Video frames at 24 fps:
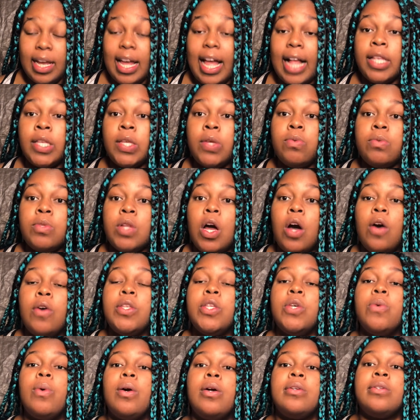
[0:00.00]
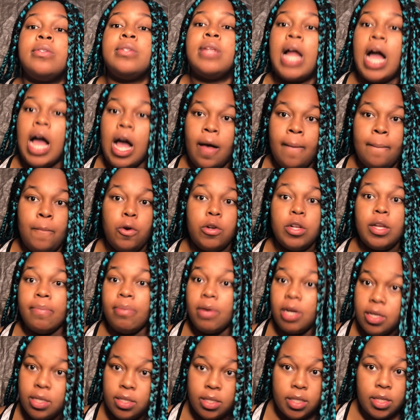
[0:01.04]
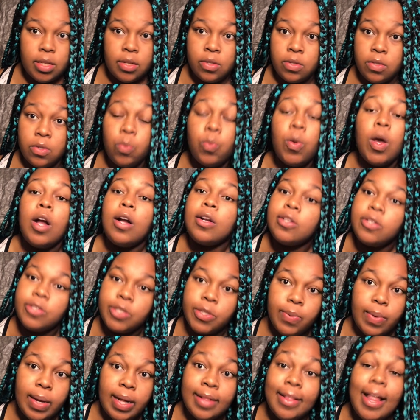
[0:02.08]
and you know you are not a morning person, what are you doing?